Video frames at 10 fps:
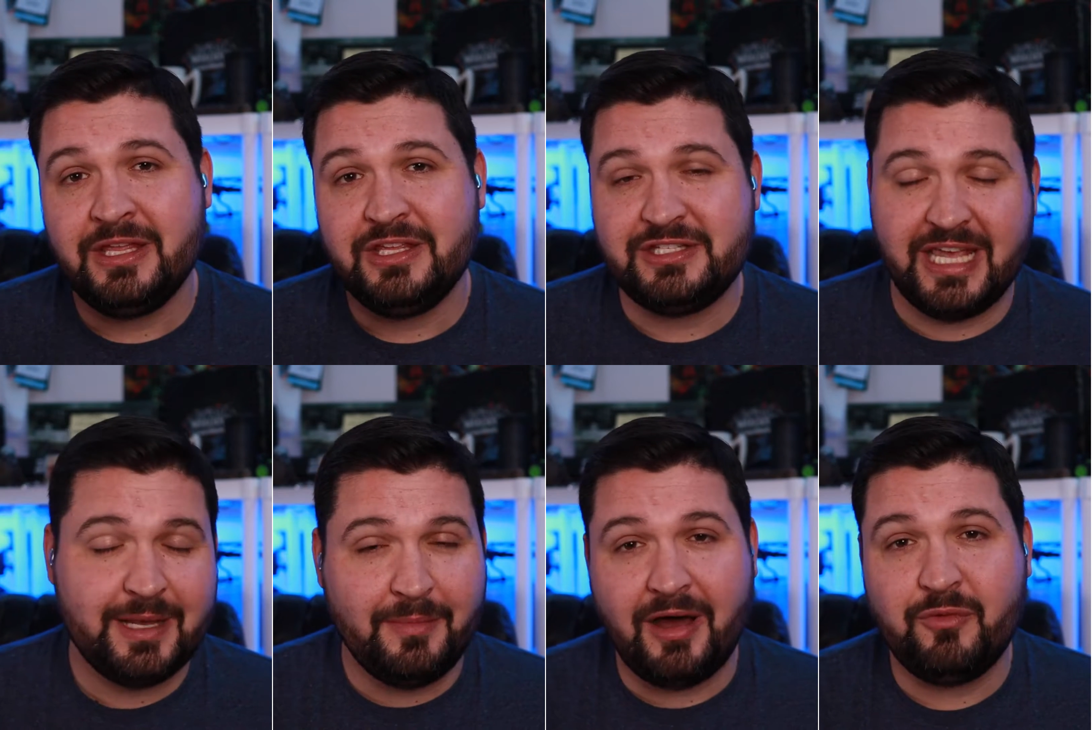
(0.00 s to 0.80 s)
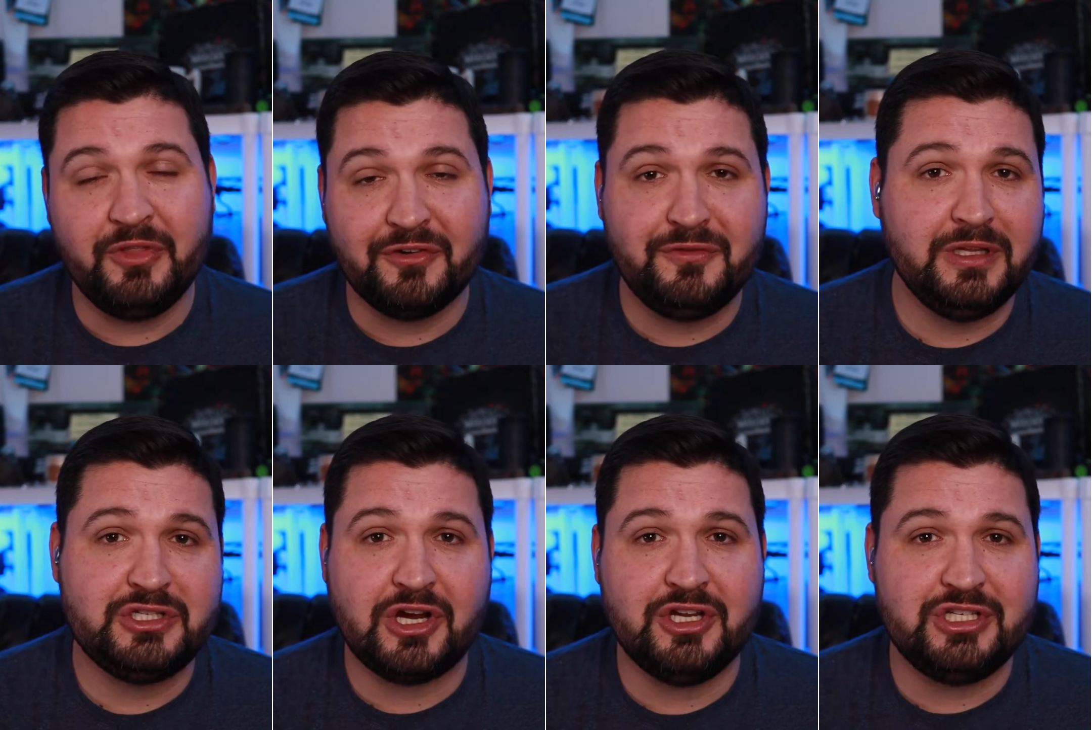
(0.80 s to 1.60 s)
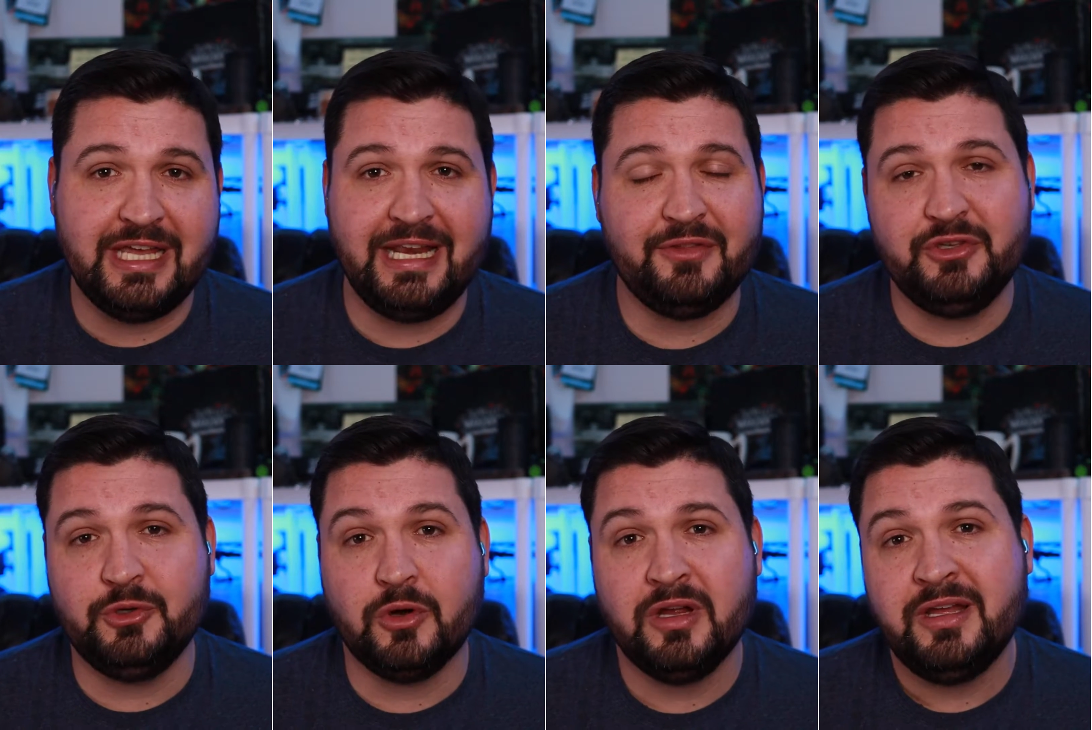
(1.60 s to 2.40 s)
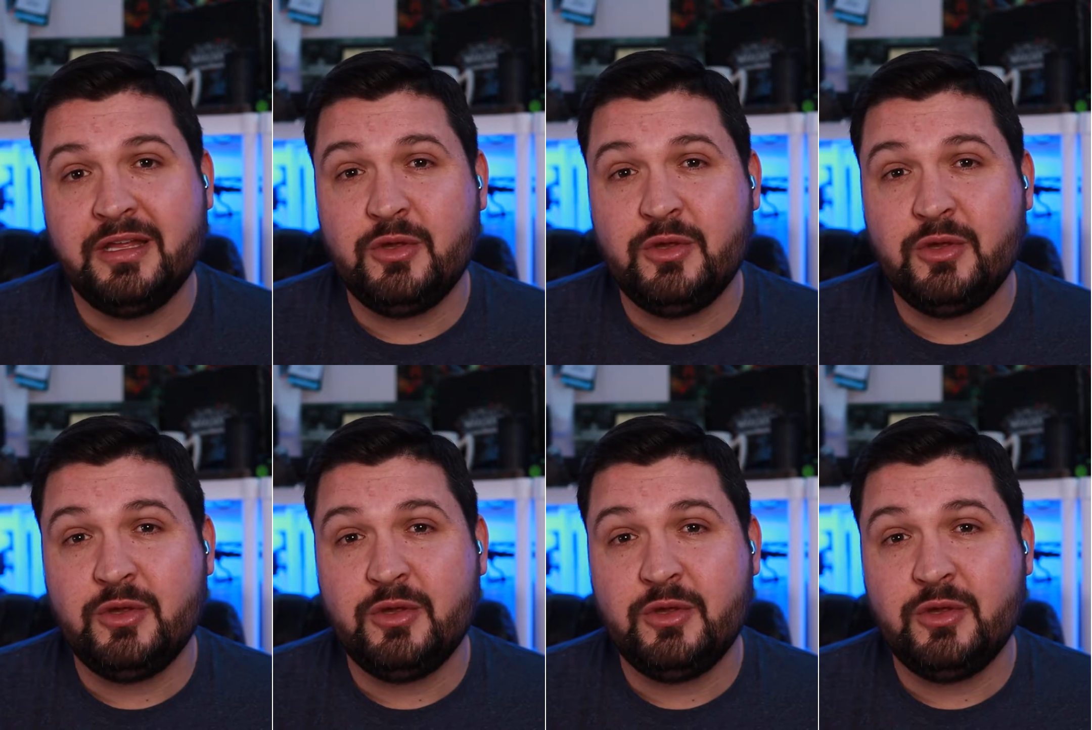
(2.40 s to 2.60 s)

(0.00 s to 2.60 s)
you take them off when they're fully charged, you head out the door,